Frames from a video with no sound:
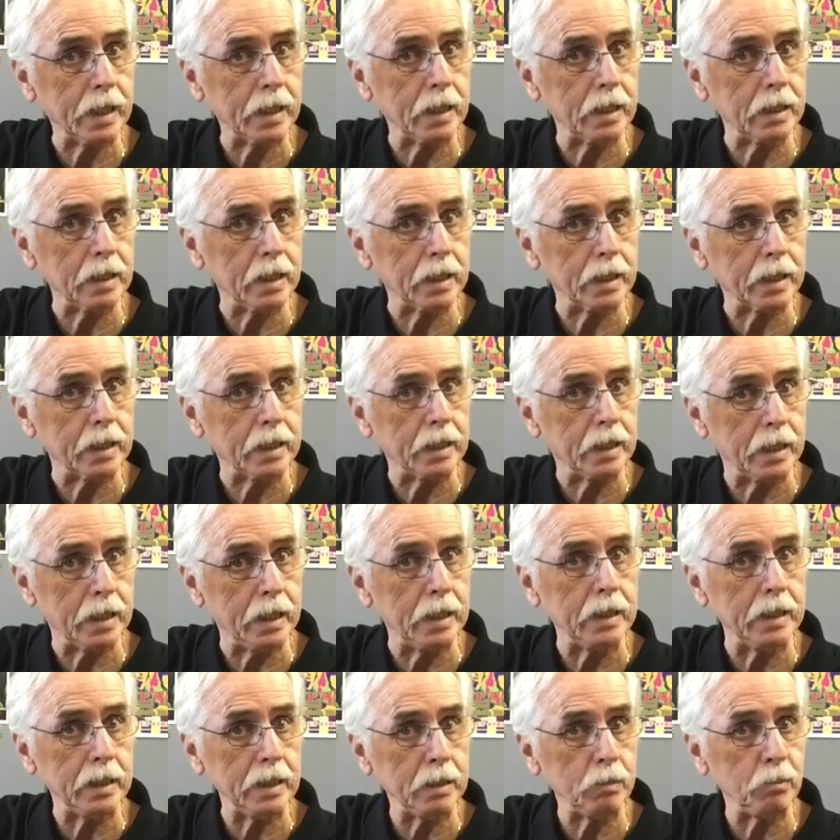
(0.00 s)
of like an
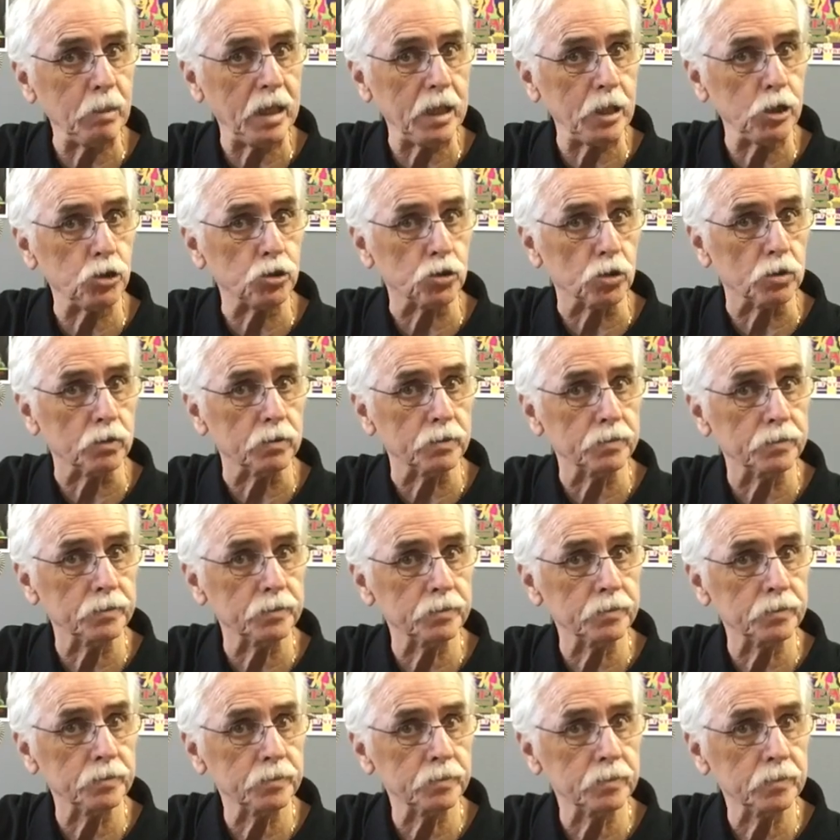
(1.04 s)
E major,
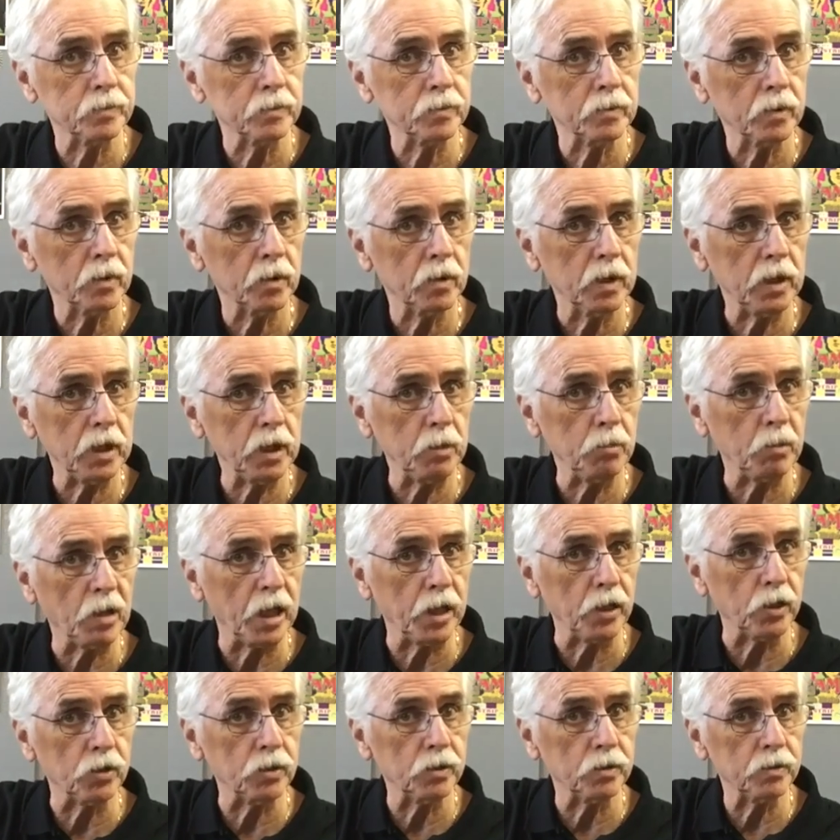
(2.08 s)
E
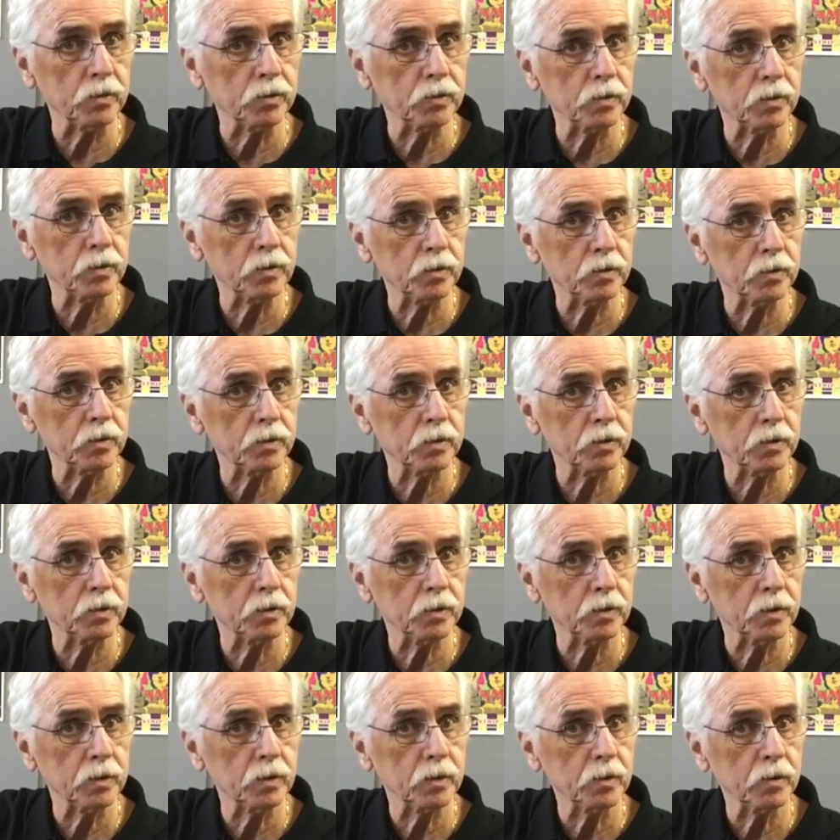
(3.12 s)
minor,
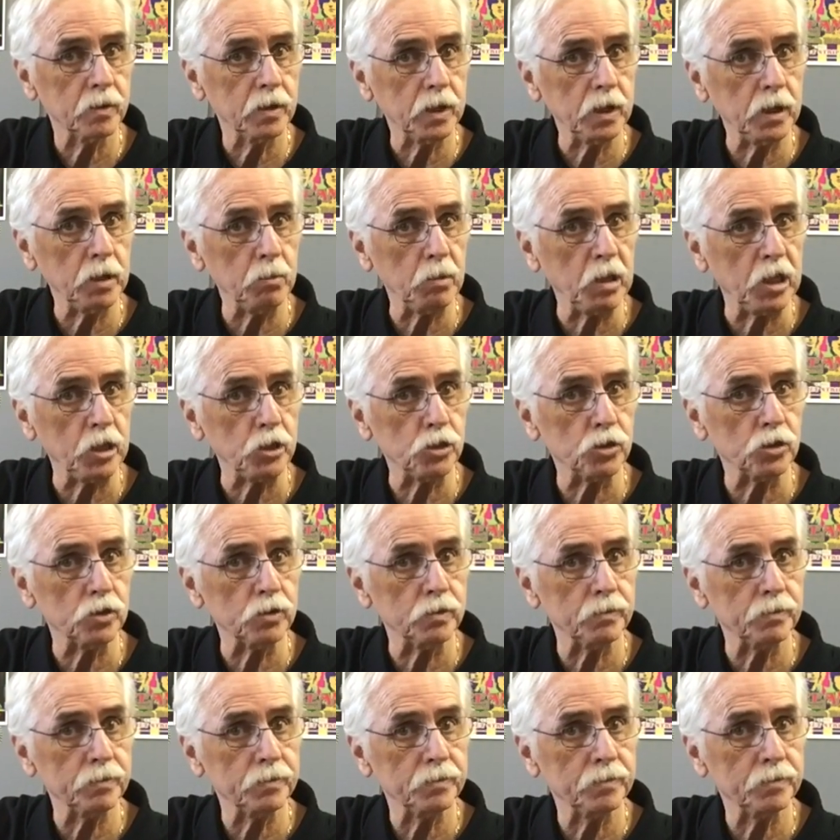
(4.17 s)
E major.
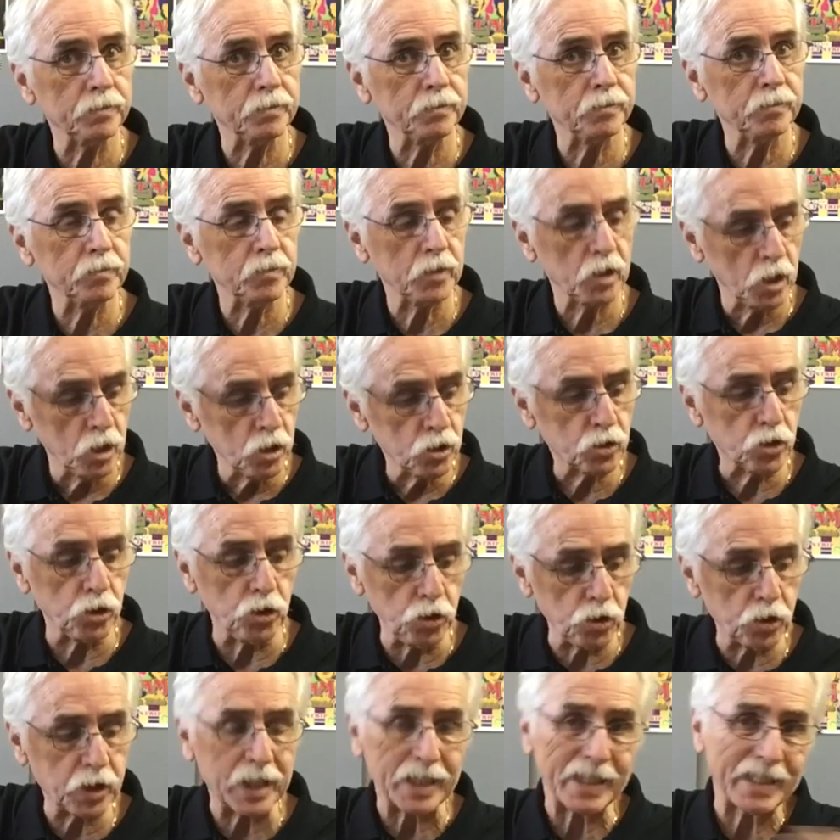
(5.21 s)
So you
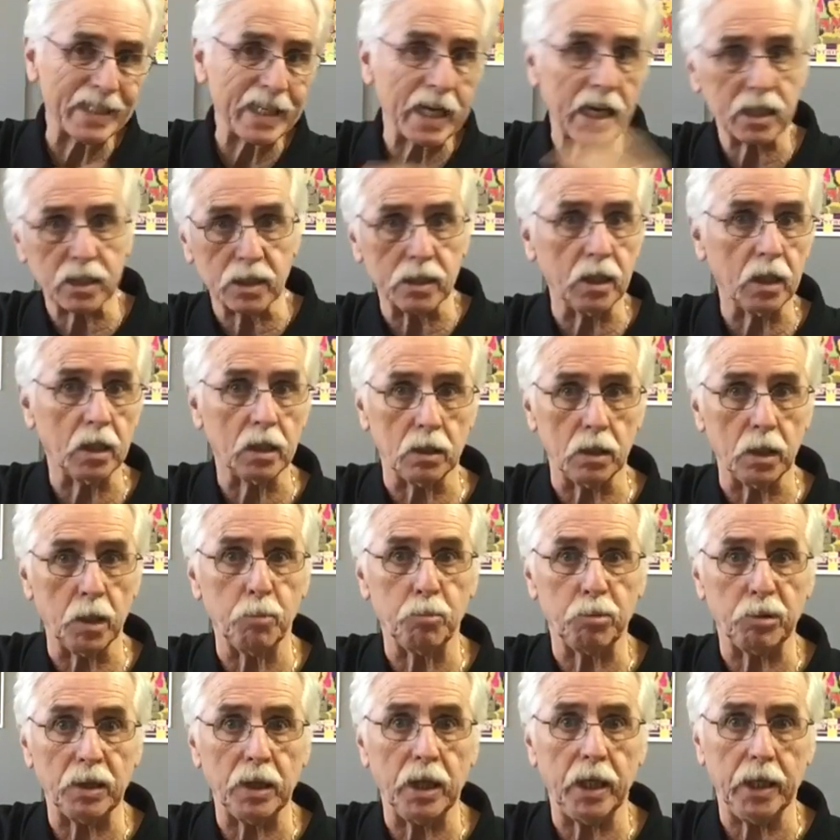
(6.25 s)
could technically
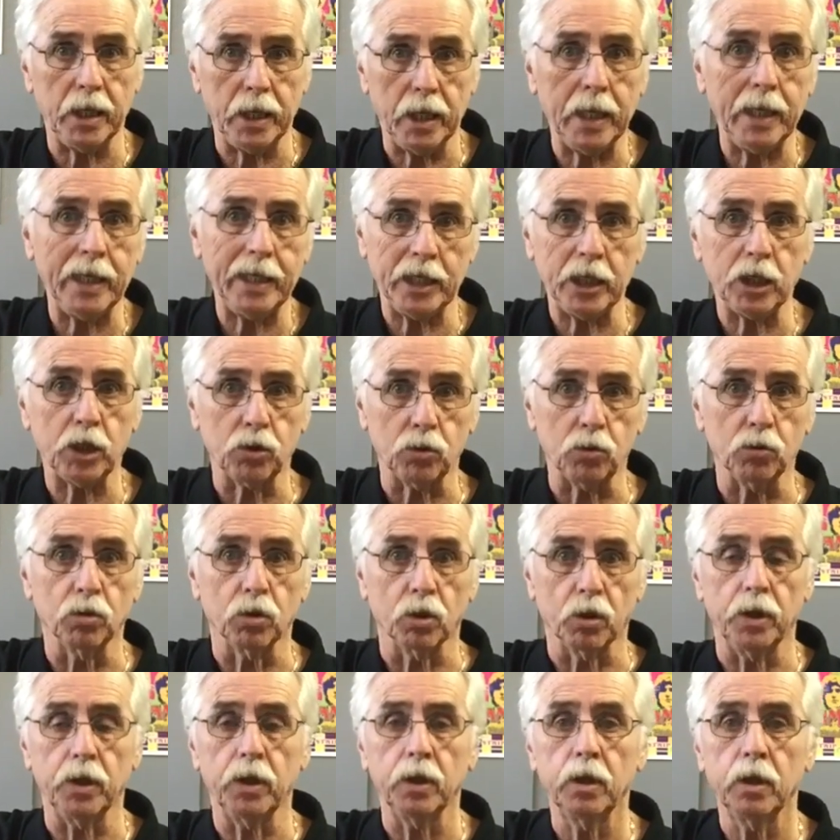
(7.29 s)
play any
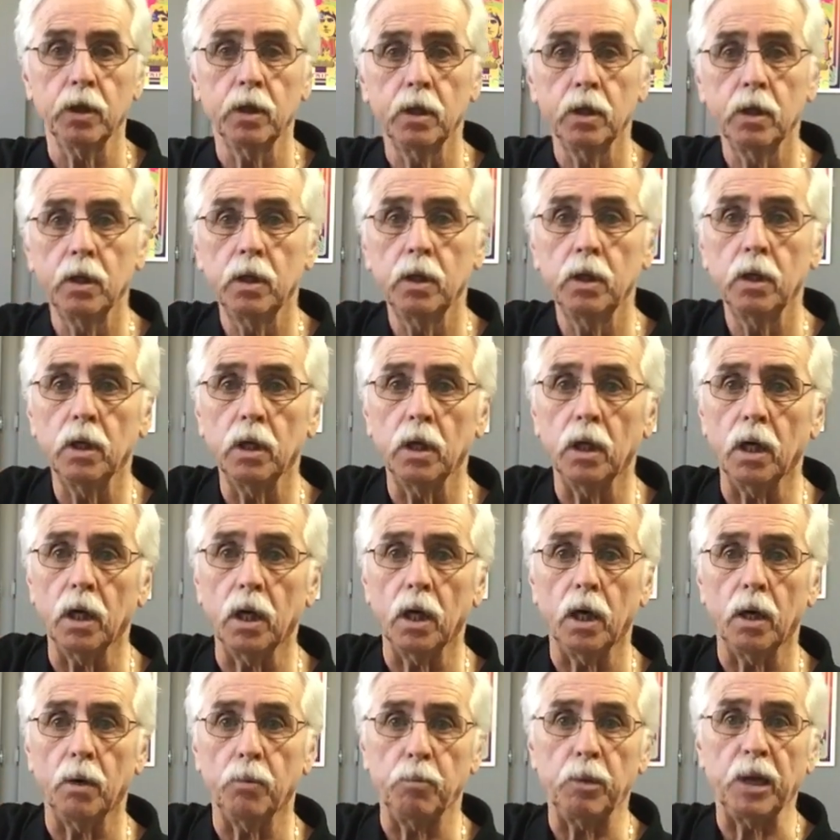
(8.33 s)
chord
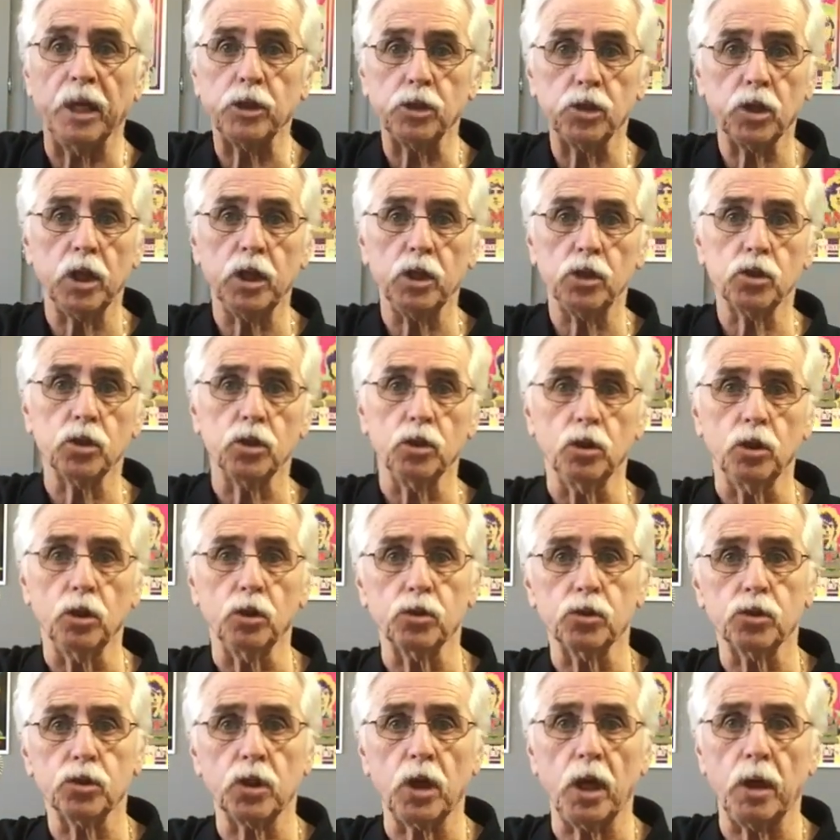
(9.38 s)
by changing those
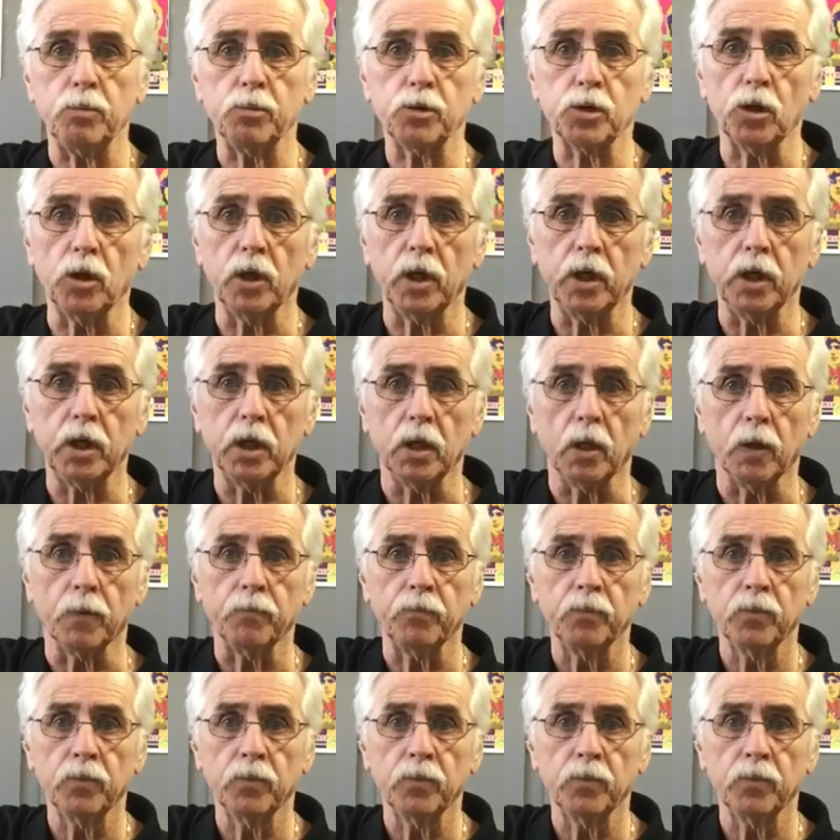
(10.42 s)
shapes on here.